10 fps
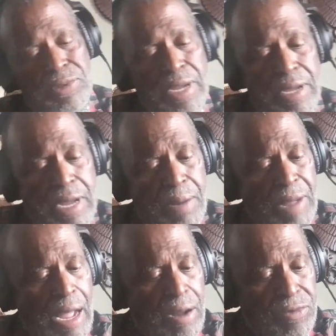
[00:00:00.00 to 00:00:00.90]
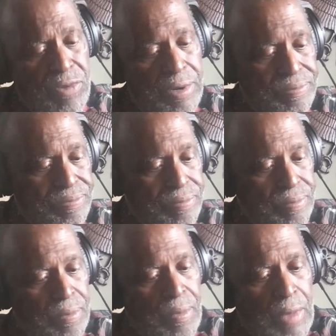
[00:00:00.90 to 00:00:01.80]
to hit up
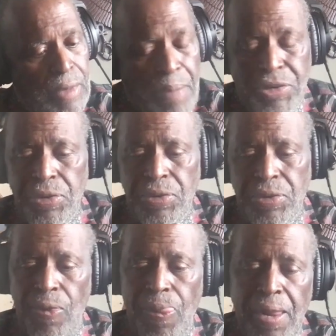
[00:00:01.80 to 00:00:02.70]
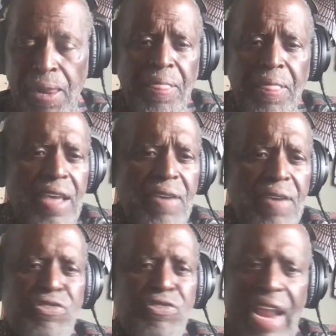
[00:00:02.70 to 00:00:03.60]
our platoon. He
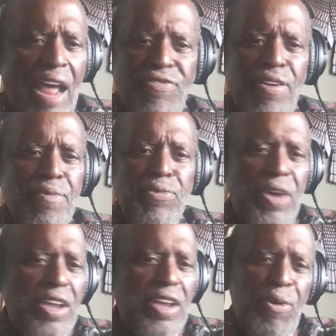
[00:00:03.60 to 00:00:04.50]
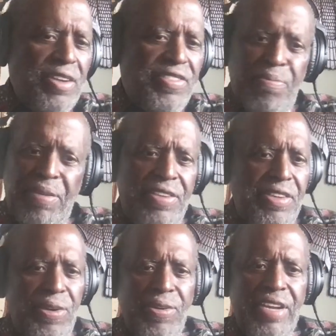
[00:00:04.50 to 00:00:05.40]
was straight out from West Point or someplace,
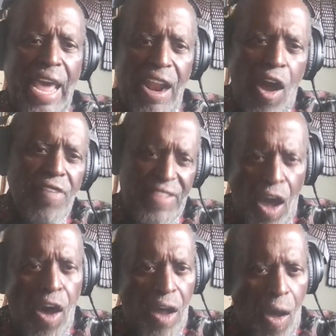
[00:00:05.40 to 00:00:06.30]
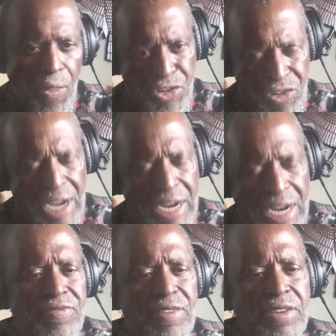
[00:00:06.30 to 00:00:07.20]
He got all the
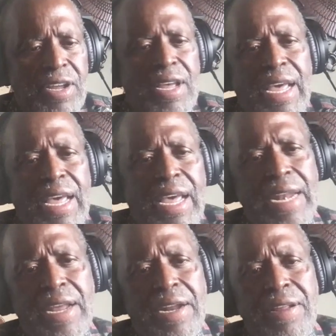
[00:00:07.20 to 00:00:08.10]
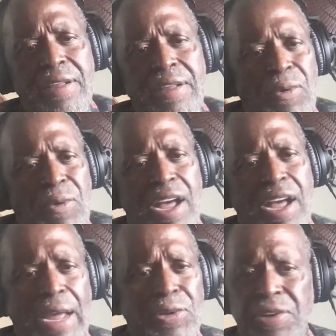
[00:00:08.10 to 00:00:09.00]
training up. And he wanted to come
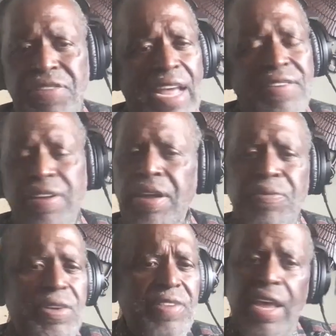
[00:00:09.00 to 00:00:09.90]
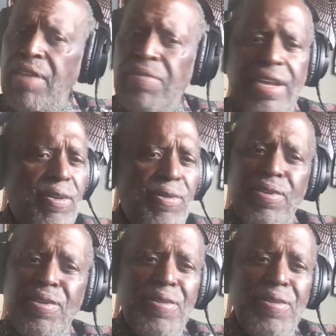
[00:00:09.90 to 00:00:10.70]
out and do his thing. I said, hey, man,